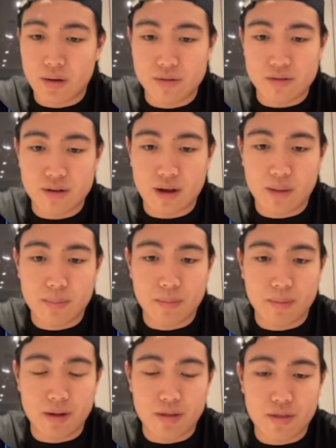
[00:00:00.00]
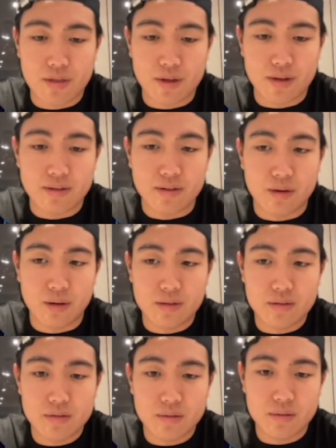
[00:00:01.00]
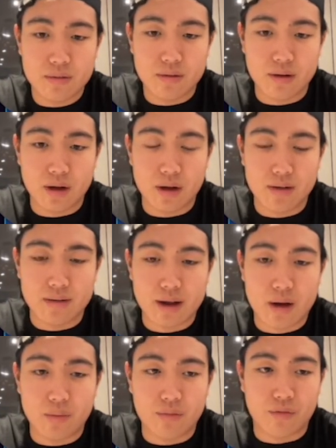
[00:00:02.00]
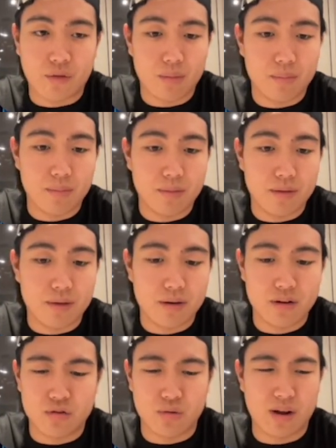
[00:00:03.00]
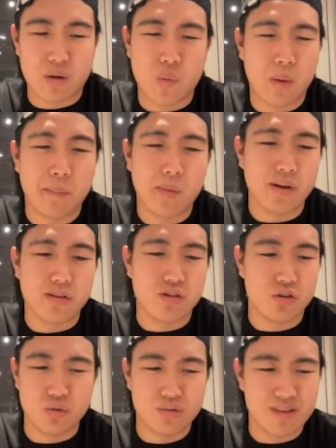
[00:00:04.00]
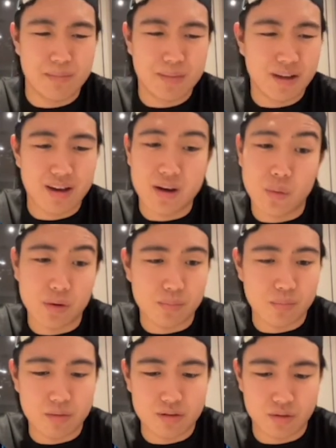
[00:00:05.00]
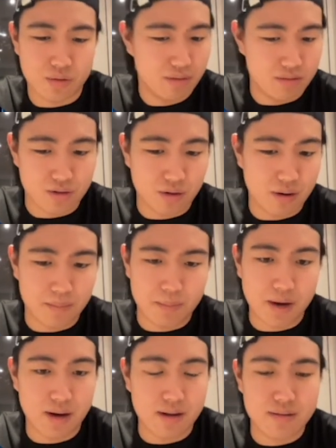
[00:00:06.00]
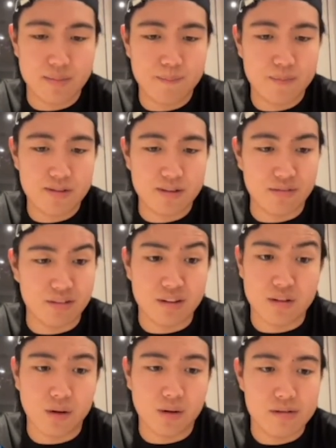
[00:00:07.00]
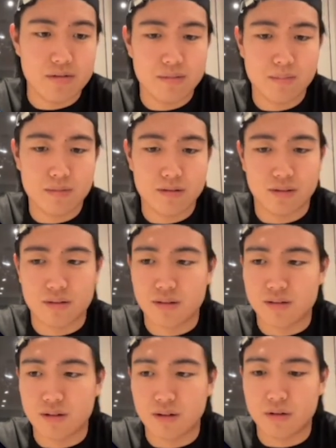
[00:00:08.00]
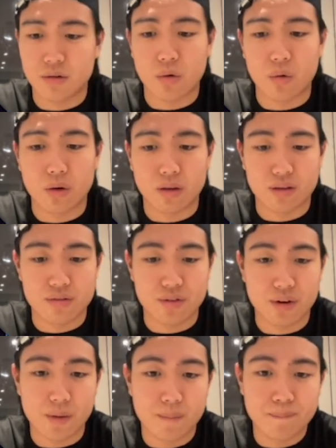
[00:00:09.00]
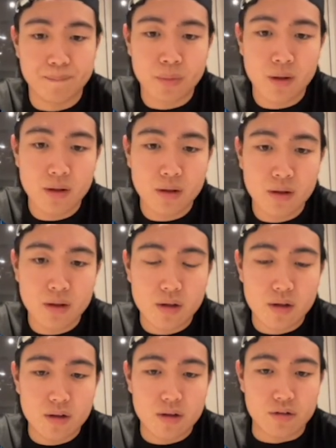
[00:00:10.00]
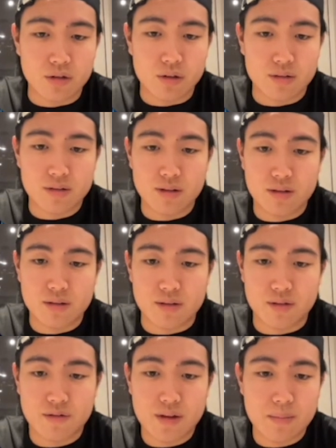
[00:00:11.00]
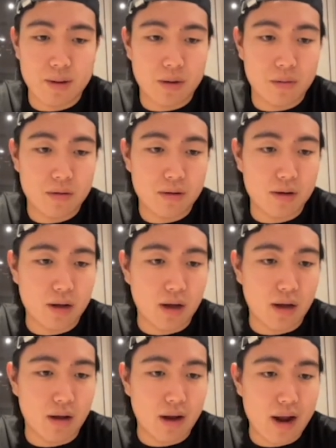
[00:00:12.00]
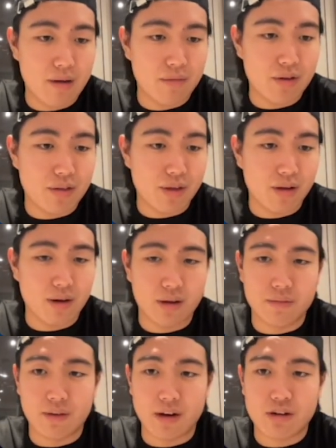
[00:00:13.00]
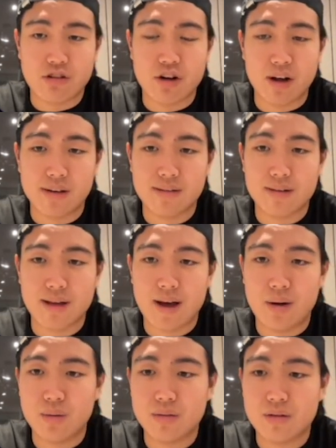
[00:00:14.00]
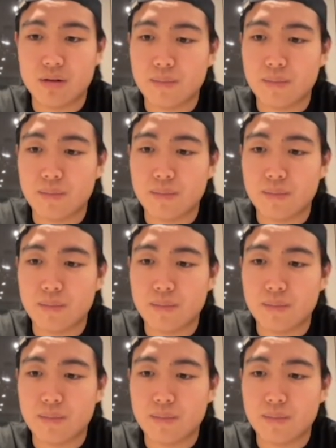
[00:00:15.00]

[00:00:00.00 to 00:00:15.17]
it's up about $30, down from the initial like 1.2 something K. So it's gone up by like $70 since I started recording this video. So you can see this is a female. Everything kind of like checks out.